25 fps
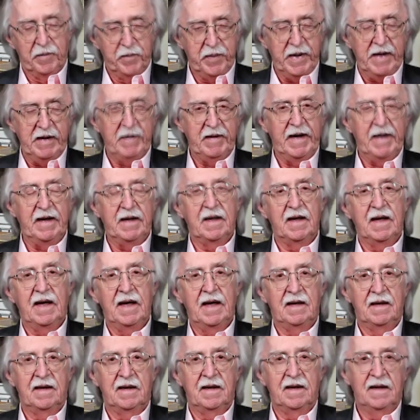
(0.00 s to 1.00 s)
pivot
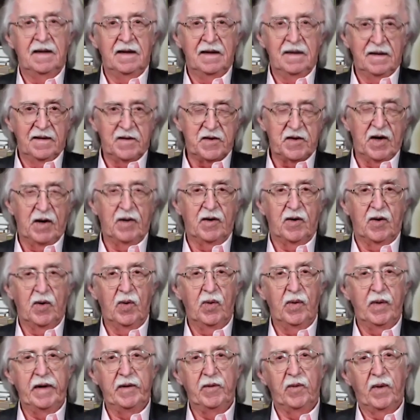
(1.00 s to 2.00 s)
and start
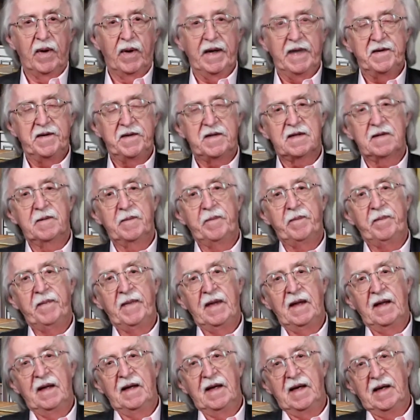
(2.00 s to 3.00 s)
lowering rates,
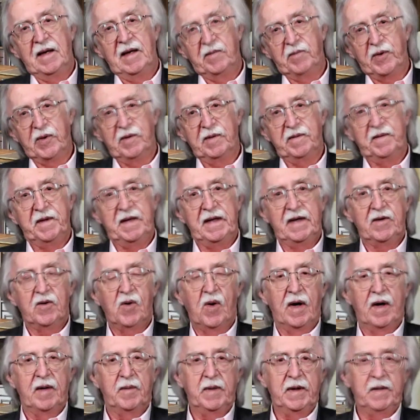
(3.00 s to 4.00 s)
improve the
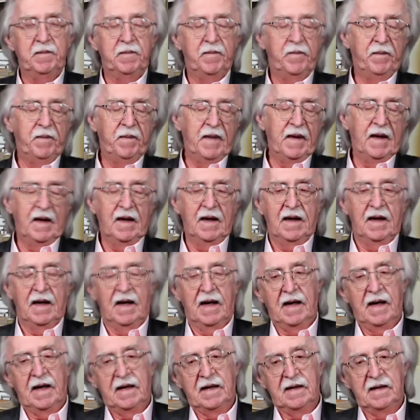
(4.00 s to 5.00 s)
economy,
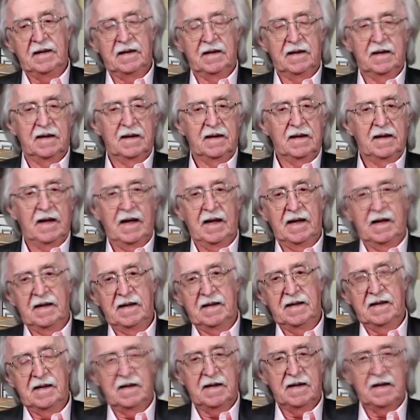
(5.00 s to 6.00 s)
and
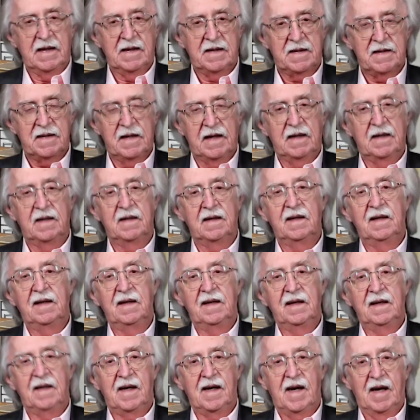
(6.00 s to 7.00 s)
it's kind
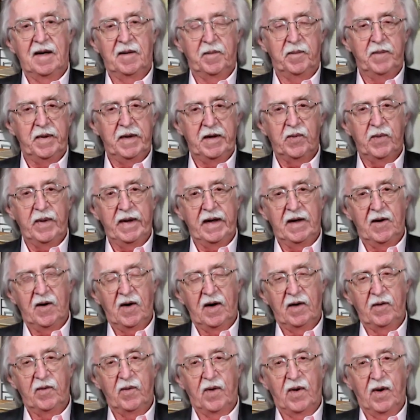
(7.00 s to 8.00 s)
of between a
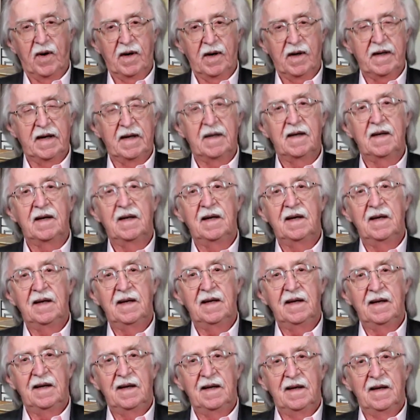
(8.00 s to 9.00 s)
hard rock and
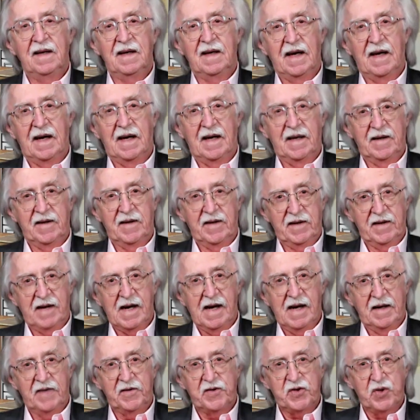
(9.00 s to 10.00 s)
a
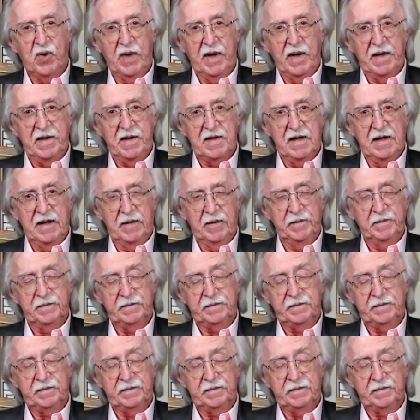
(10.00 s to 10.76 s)
kind of choice, you know?